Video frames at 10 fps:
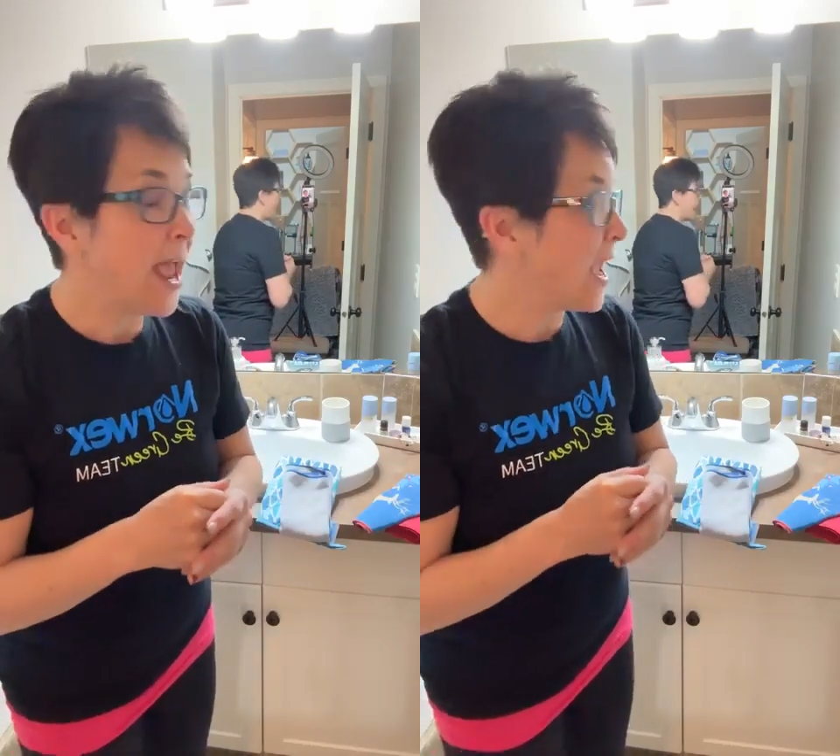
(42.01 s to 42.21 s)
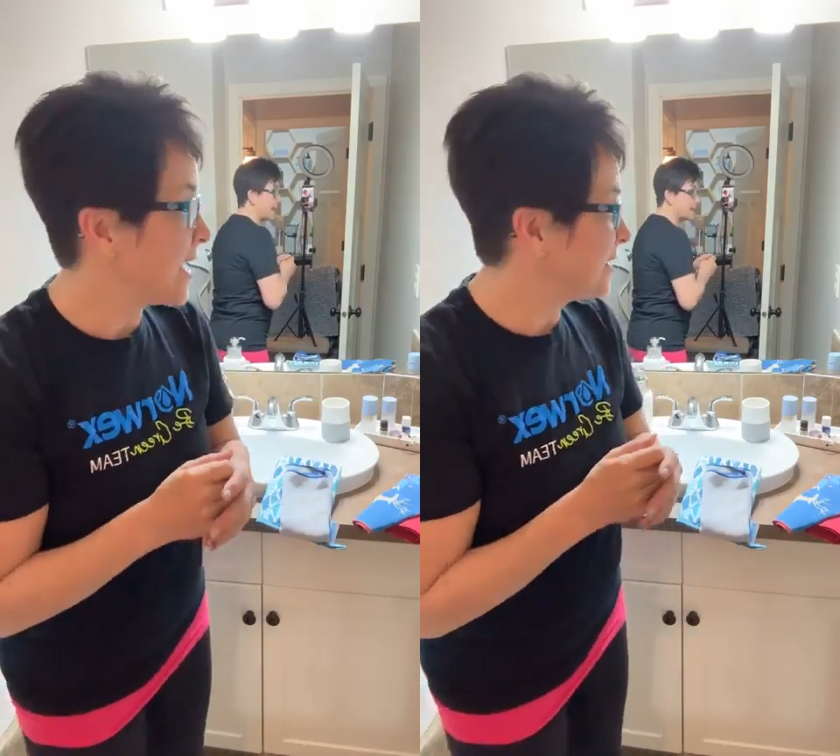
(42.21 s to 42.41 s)

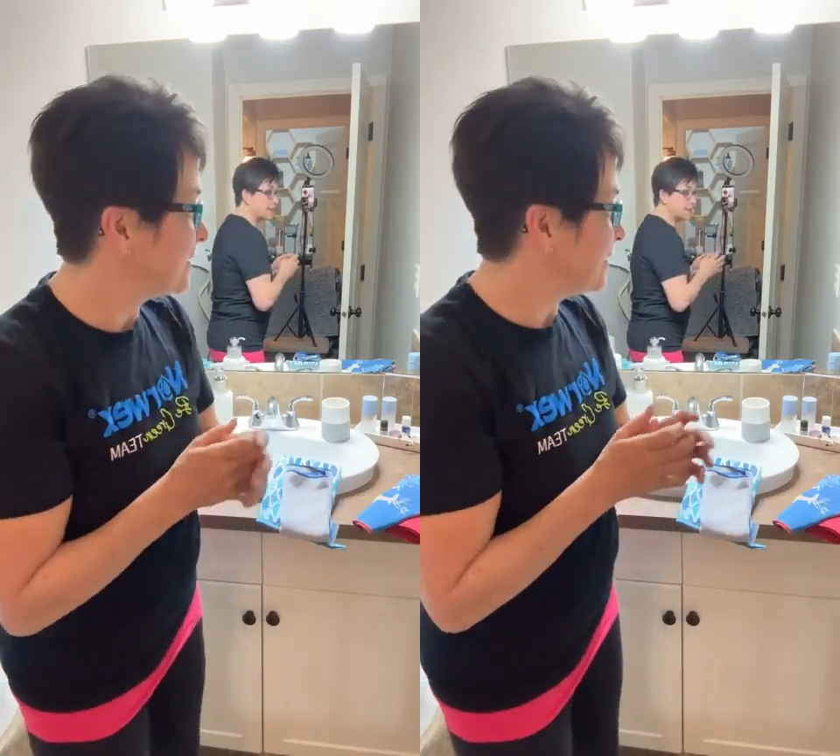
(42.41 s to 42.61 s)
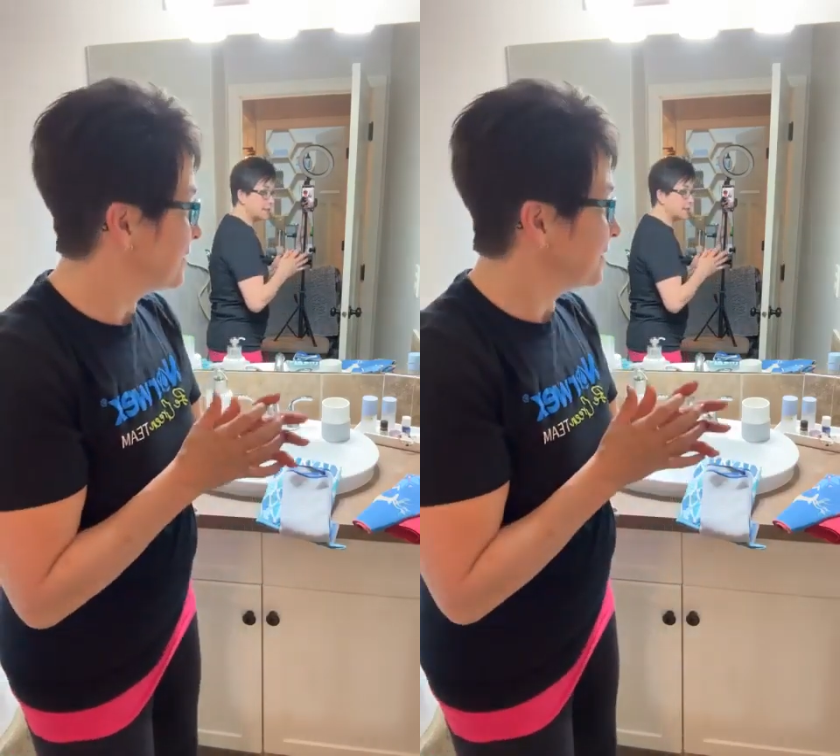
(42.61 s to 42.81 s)

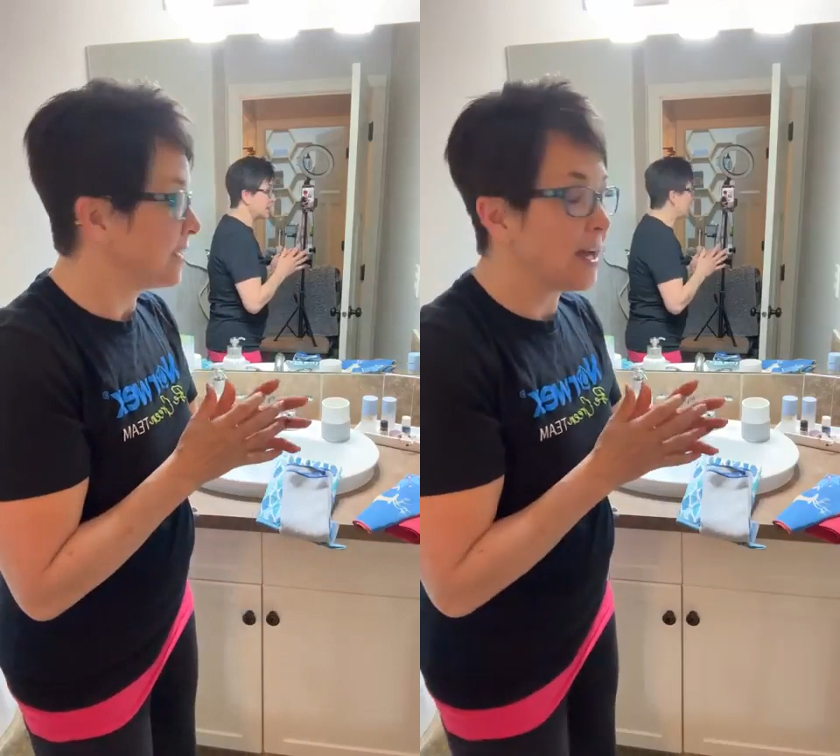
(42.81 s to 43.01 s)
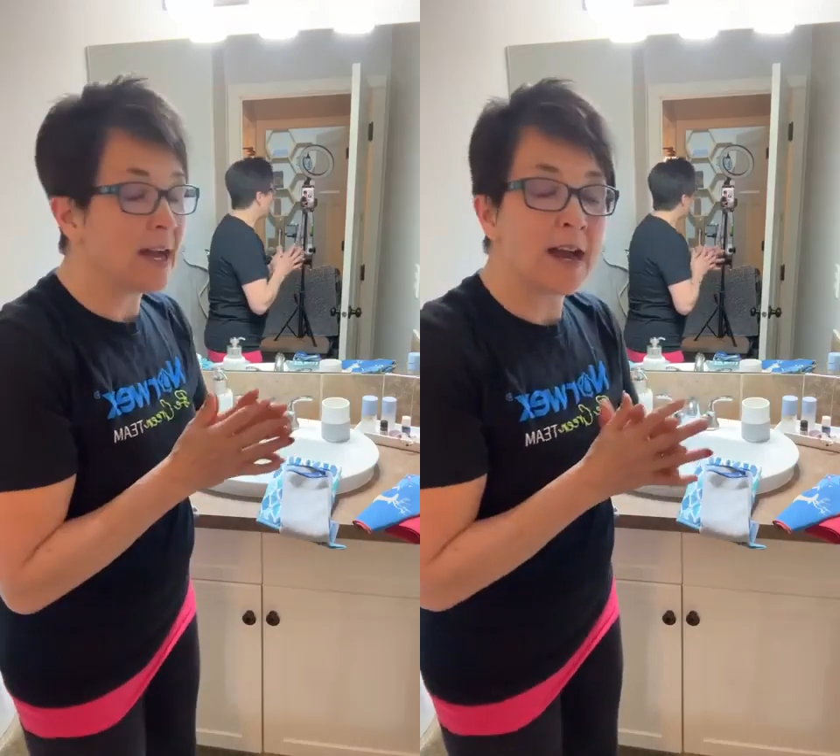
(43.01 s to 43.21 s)
And
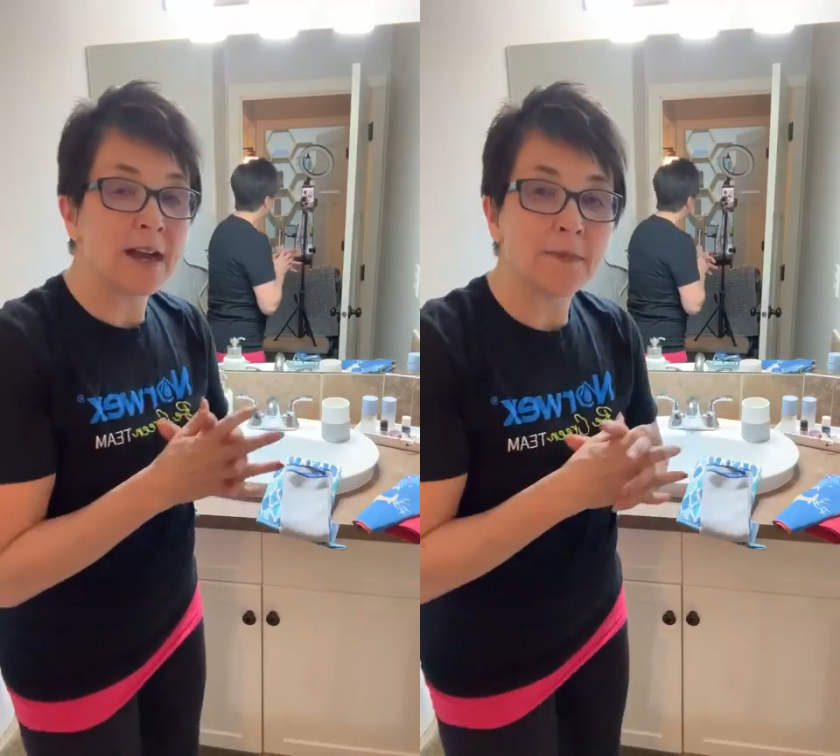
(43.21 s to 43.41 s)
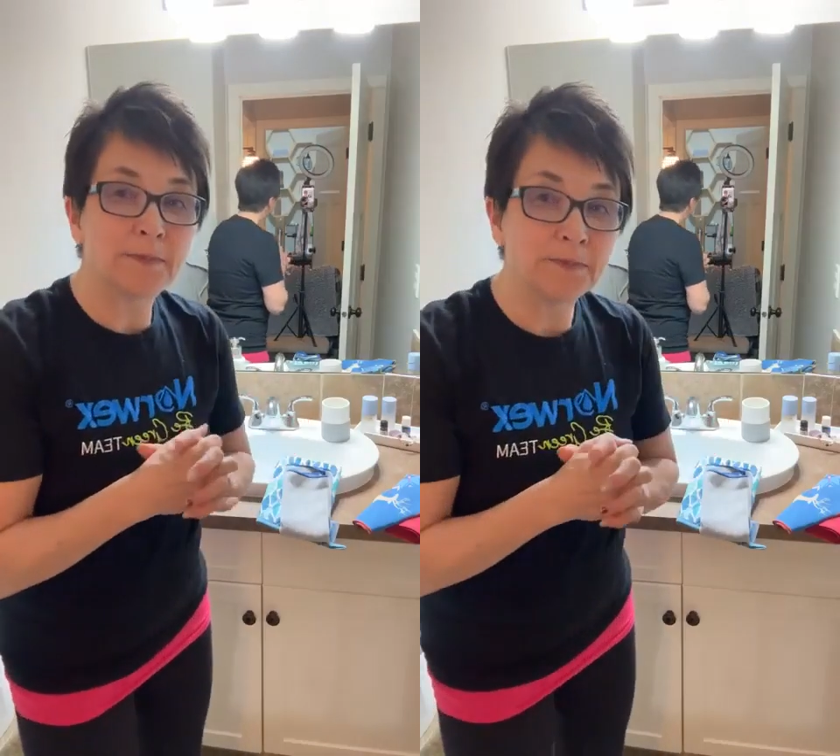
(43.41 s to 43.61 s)

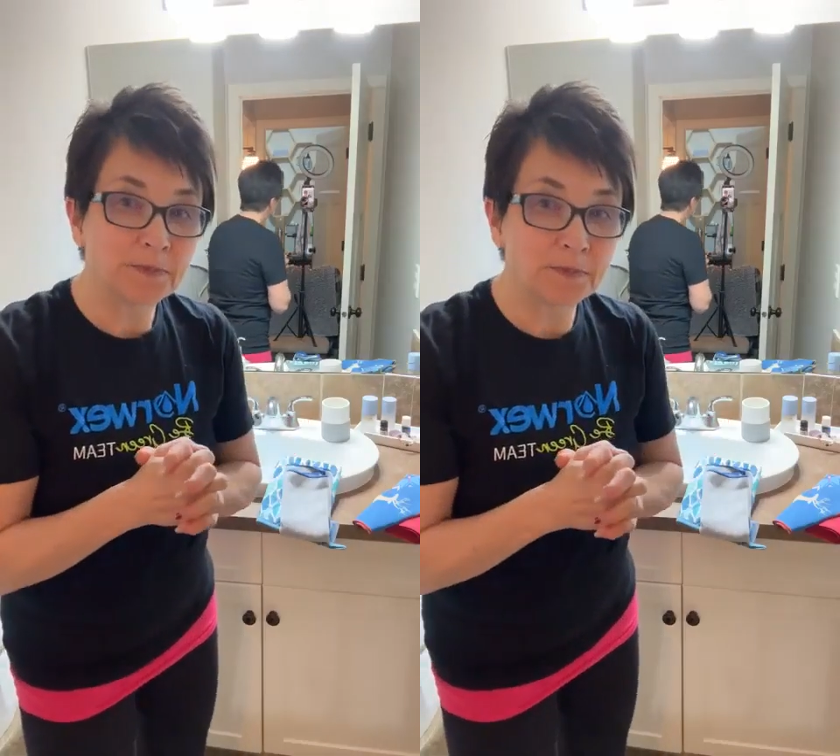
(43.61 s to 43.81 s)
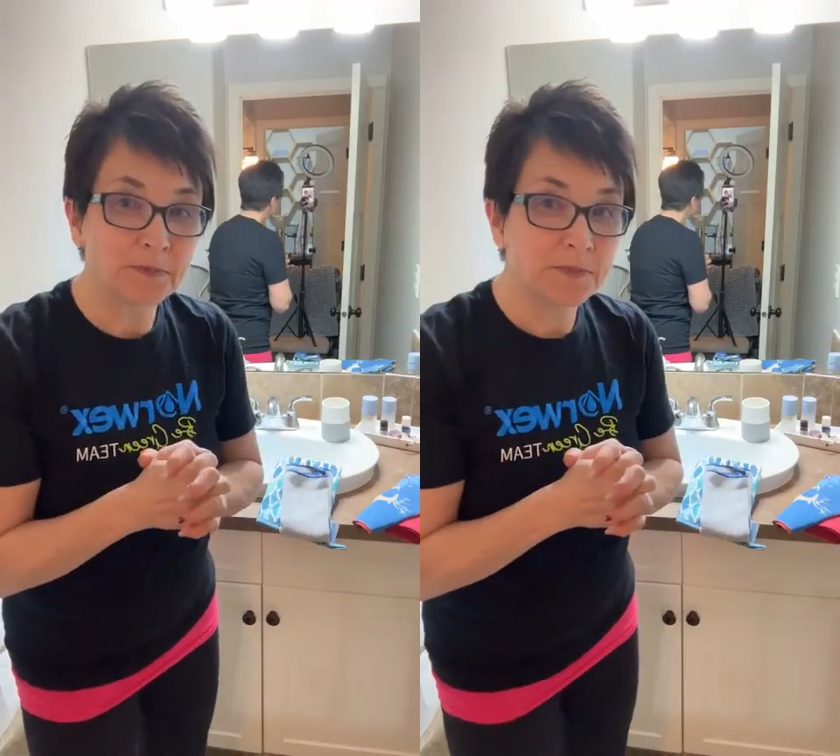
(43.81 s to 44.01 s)
I'm
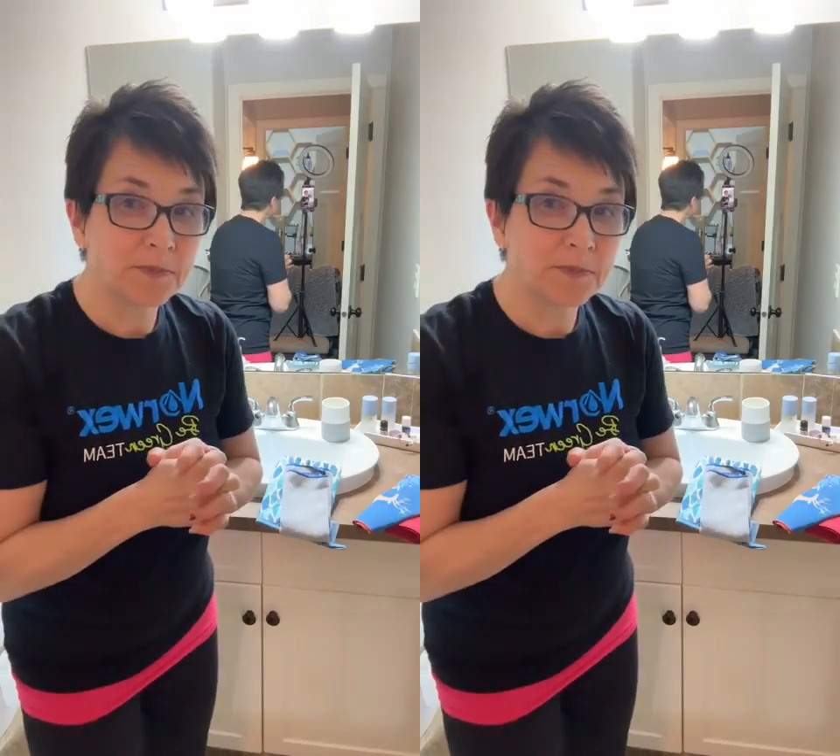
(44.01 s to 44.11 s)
